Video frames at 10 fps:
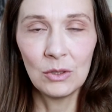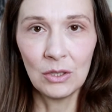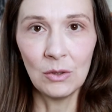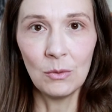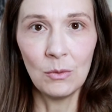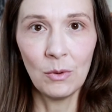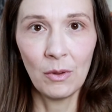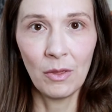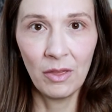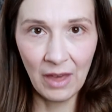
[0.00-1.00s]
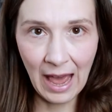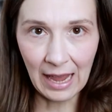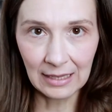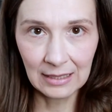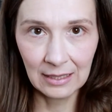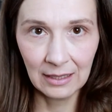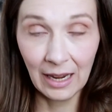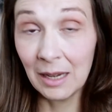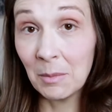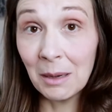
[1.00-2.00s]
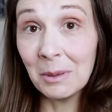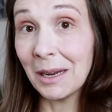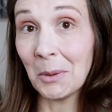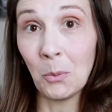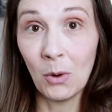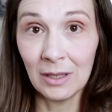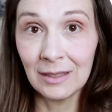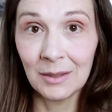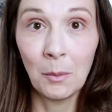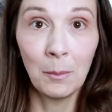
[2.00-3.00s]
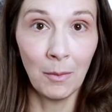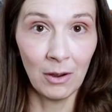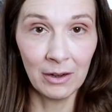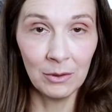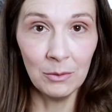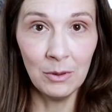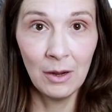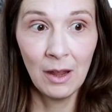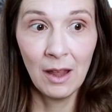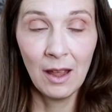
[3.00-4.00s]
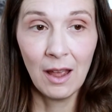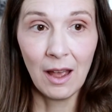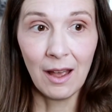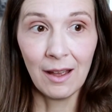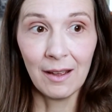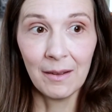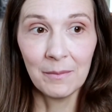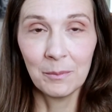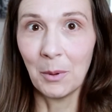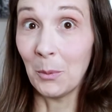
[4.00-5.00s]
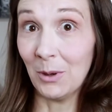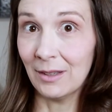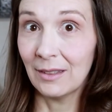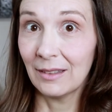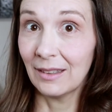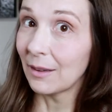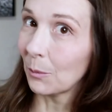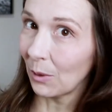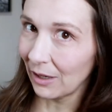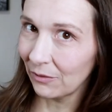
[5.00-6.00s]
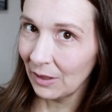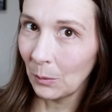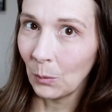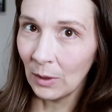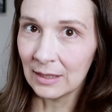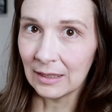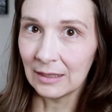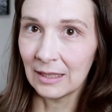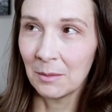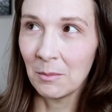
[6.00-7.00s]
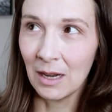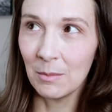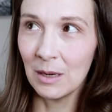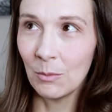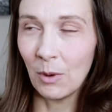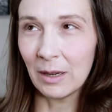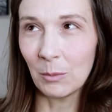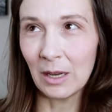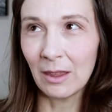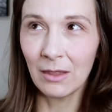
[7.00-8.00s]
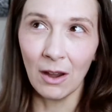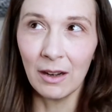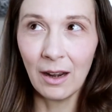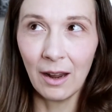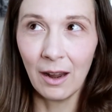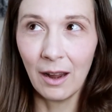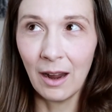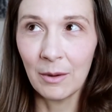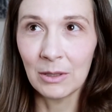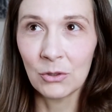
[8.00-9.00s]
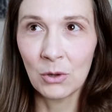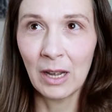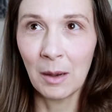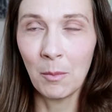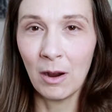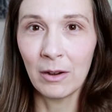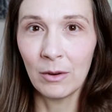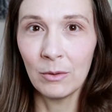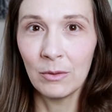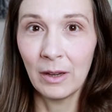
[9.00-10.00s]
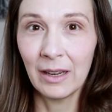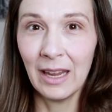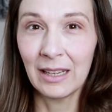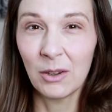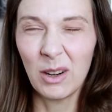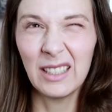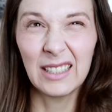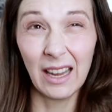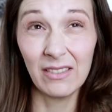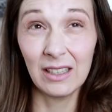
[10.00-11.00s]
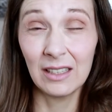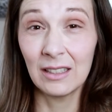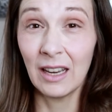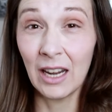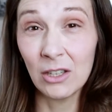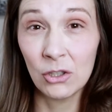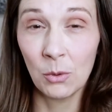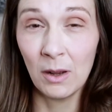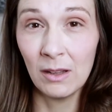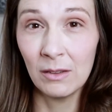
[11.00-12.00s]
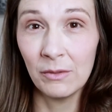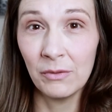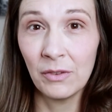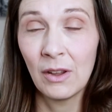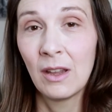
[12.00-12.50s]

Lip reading: to that? And maybe it was mono, but what if it wasn't? Maybe when we thought I was treating mono, again, grade 7, age 12,